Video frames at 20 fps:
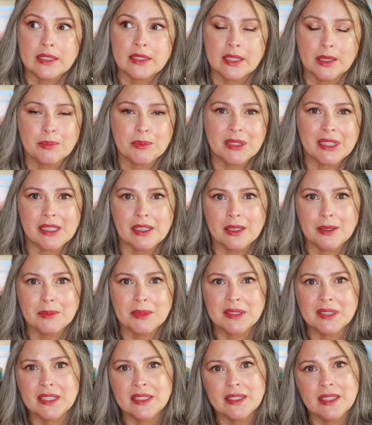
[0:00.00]

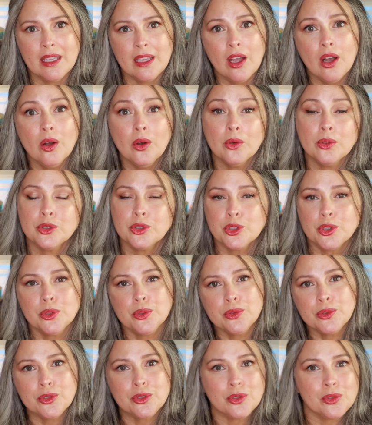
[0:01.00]
Sometimes they say, oh,
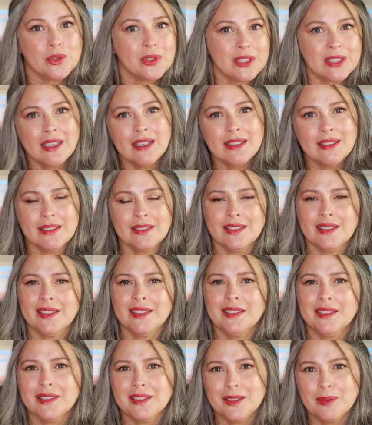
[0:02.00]
choose 2
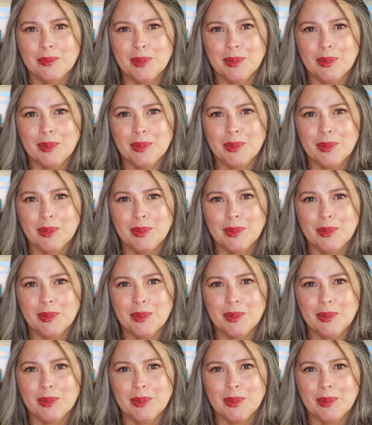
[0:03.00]
sizes,